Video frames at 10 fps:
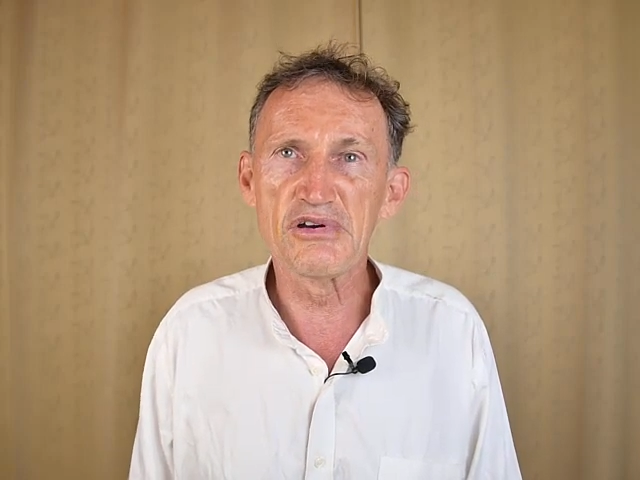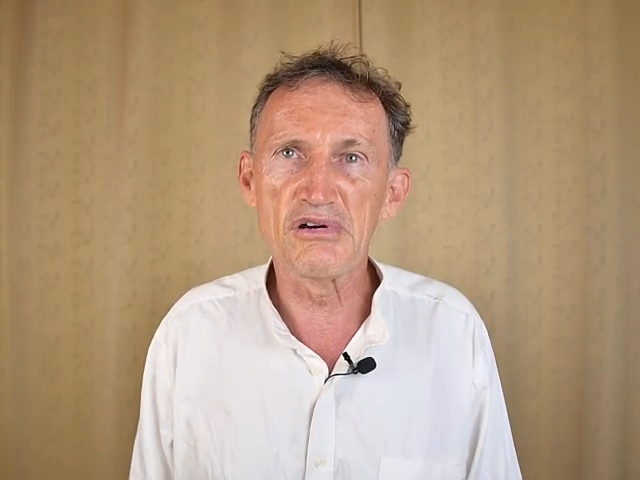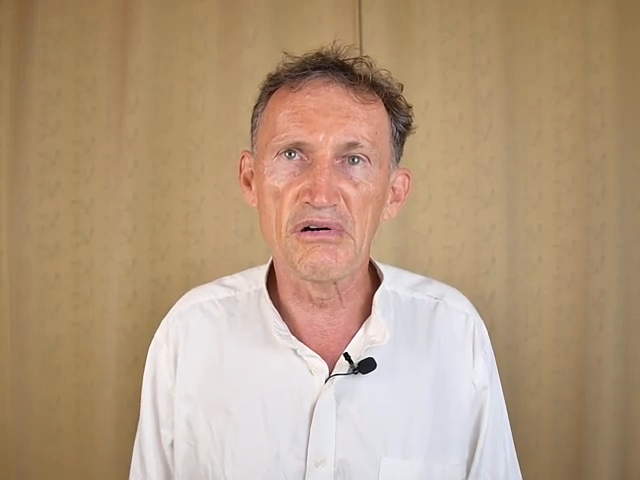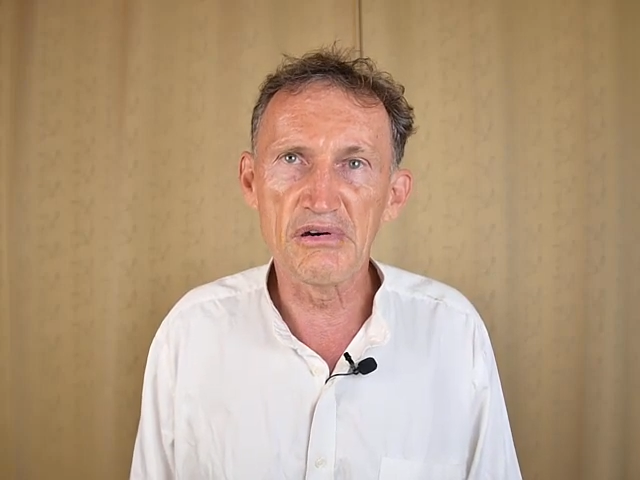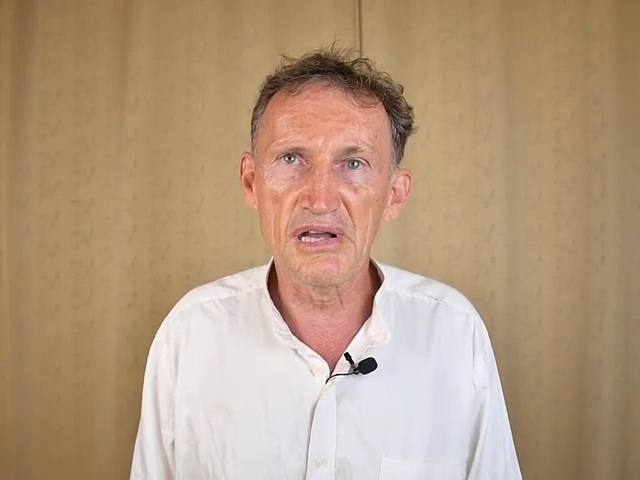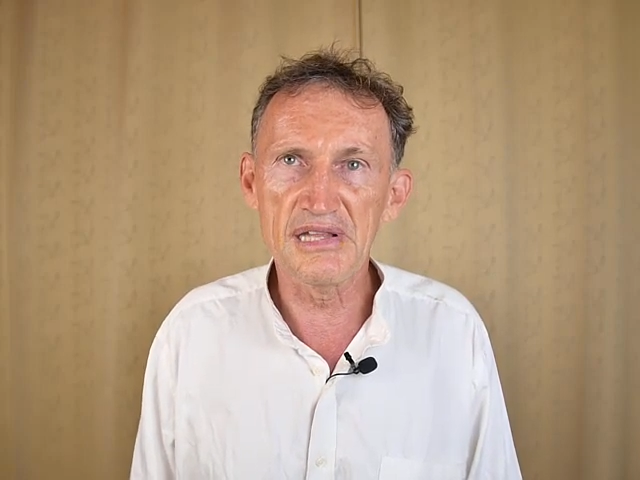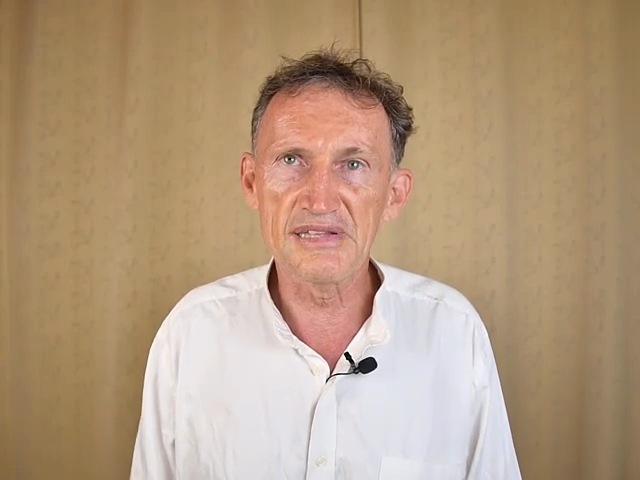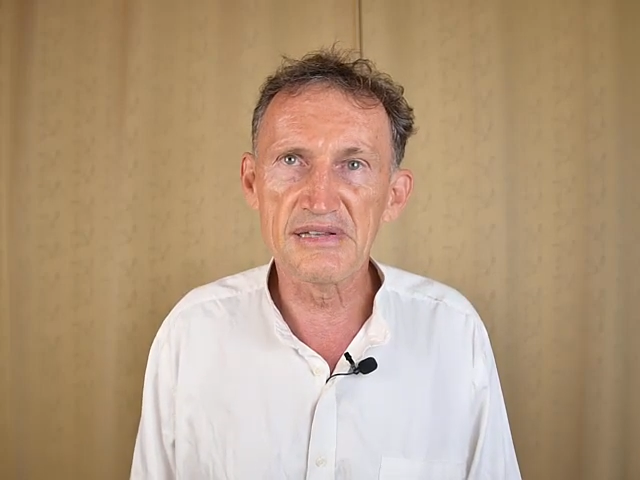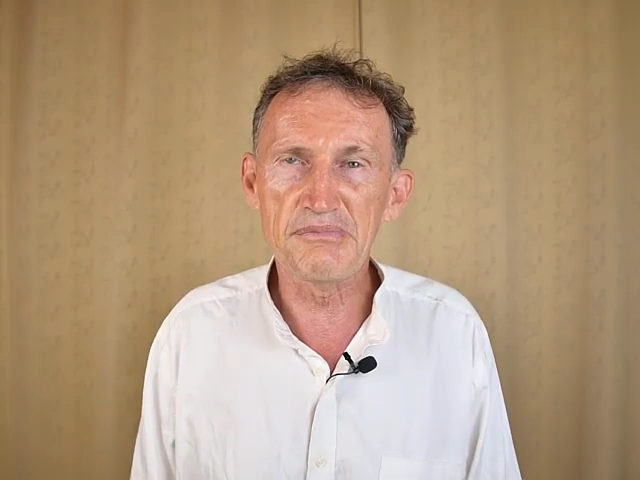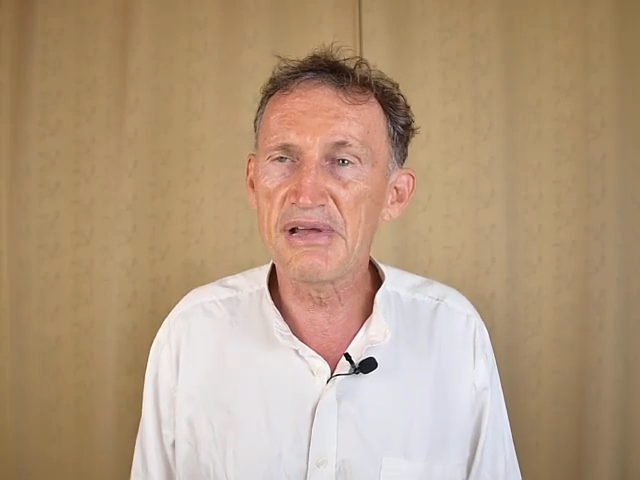you go
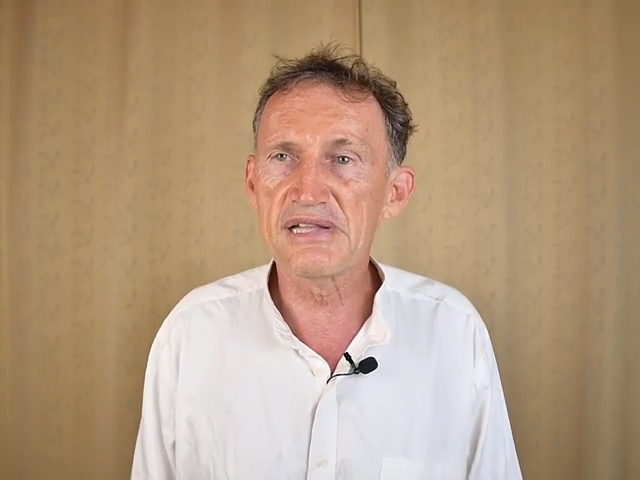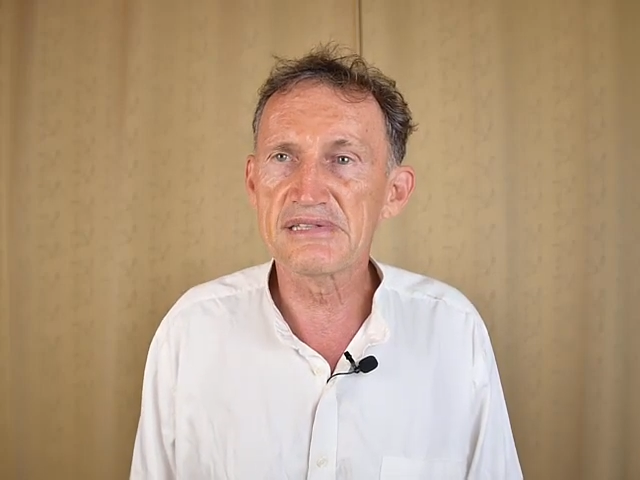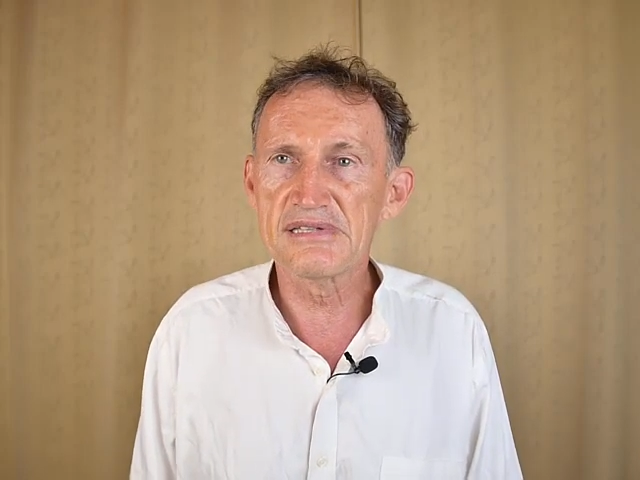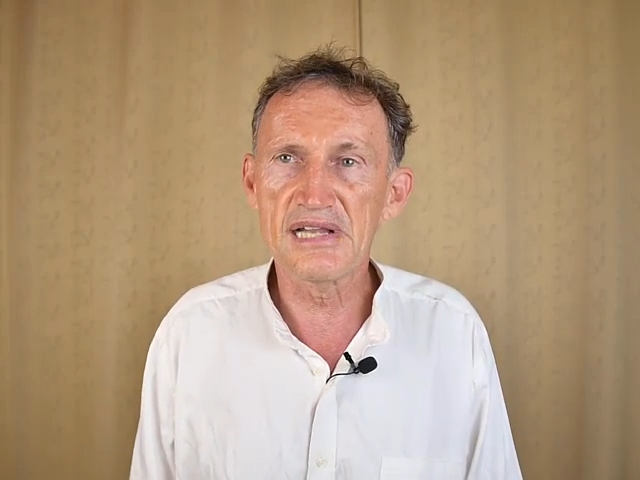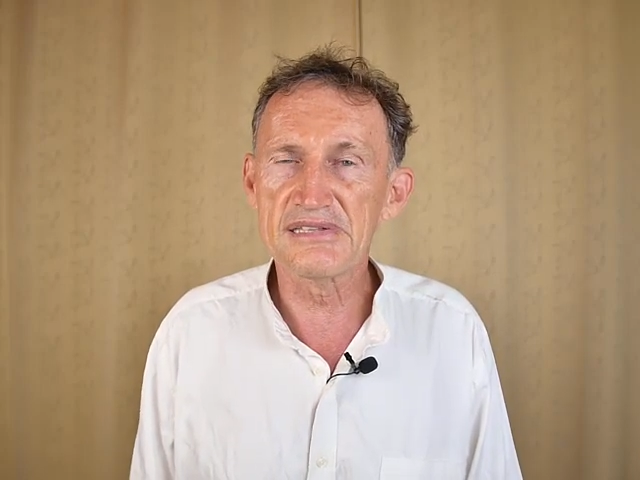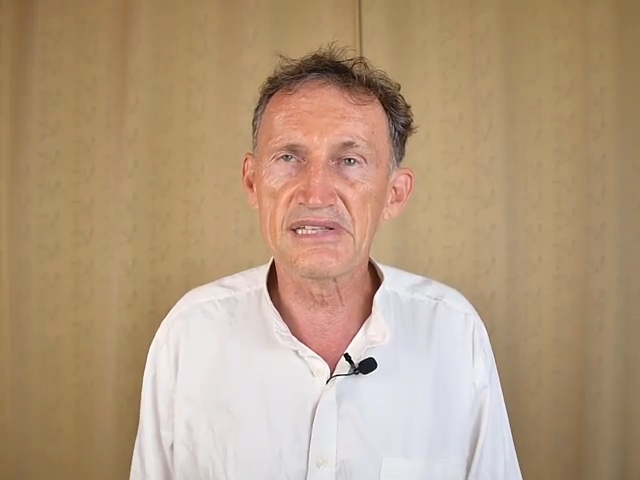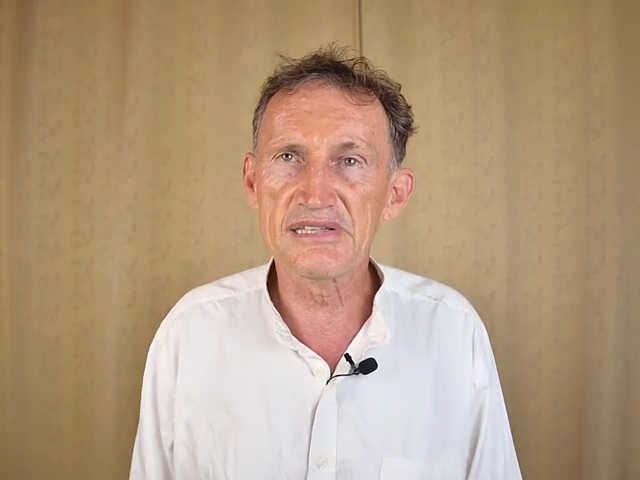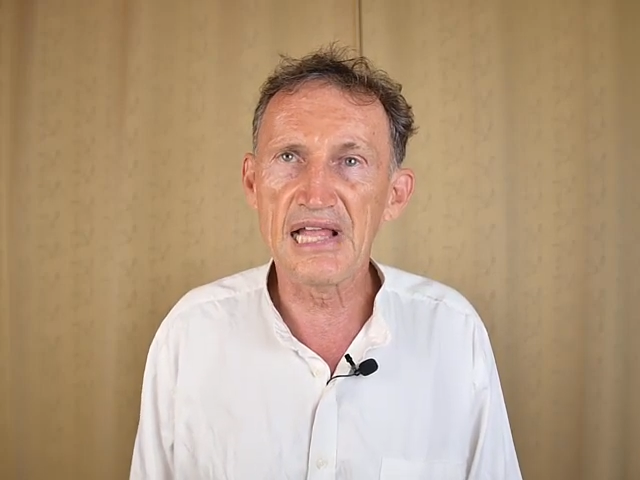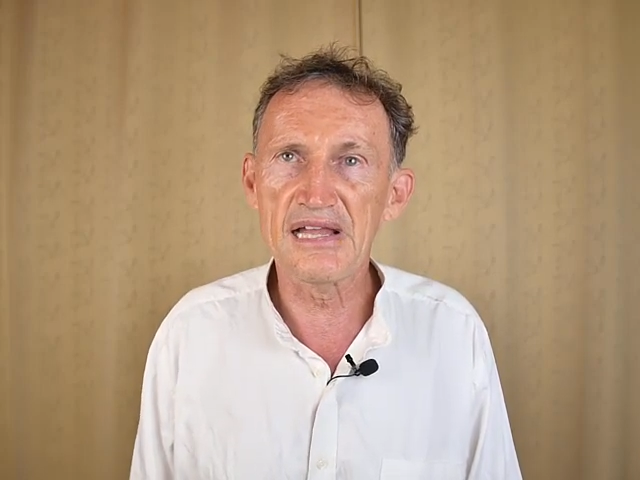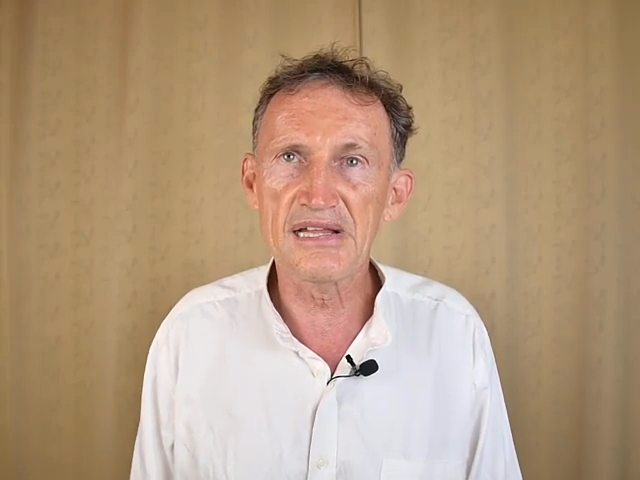in the bed and the
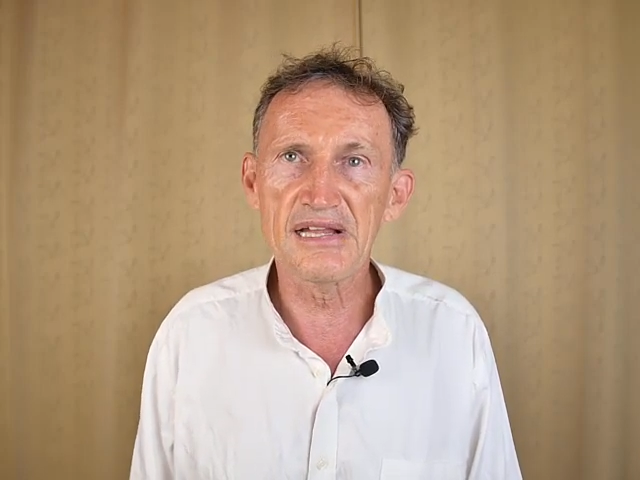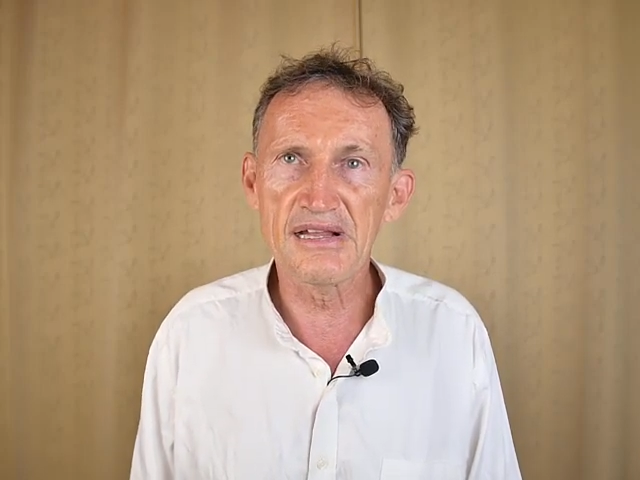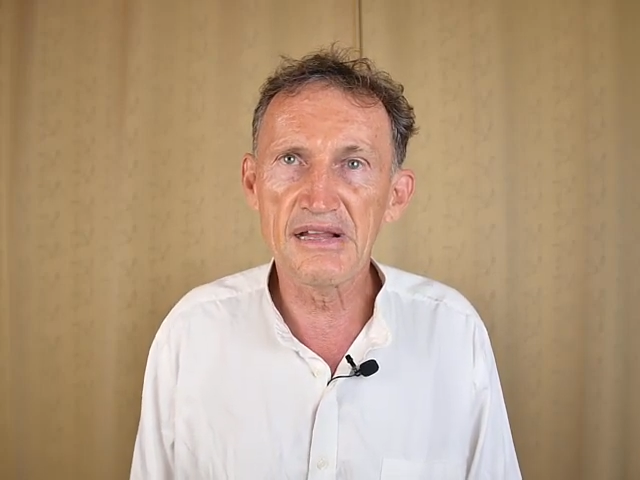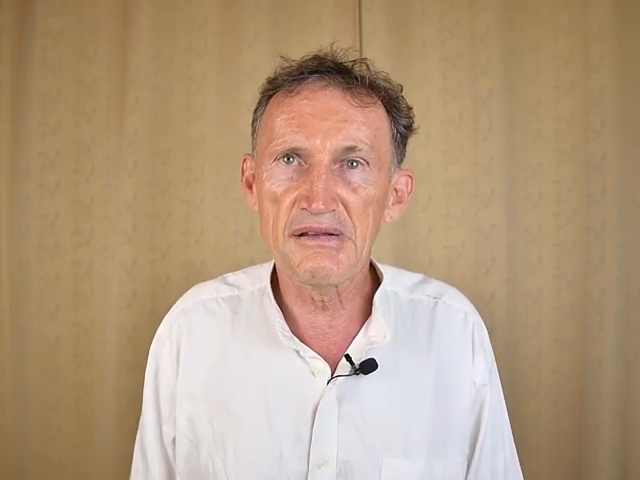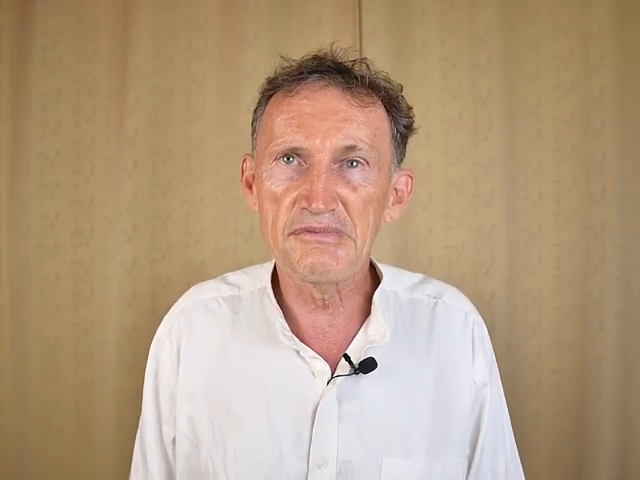day eh,